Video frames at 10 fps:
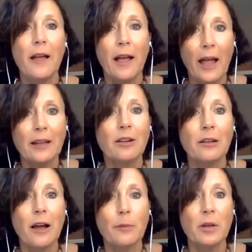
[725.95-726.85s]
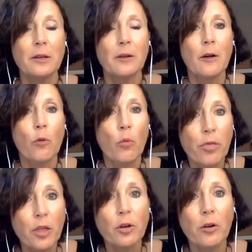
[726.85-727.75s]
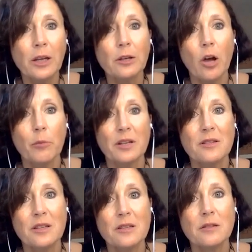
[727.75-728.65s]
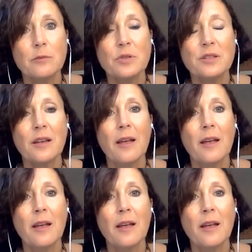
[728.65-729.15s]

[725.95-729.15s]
and climate within our economic systems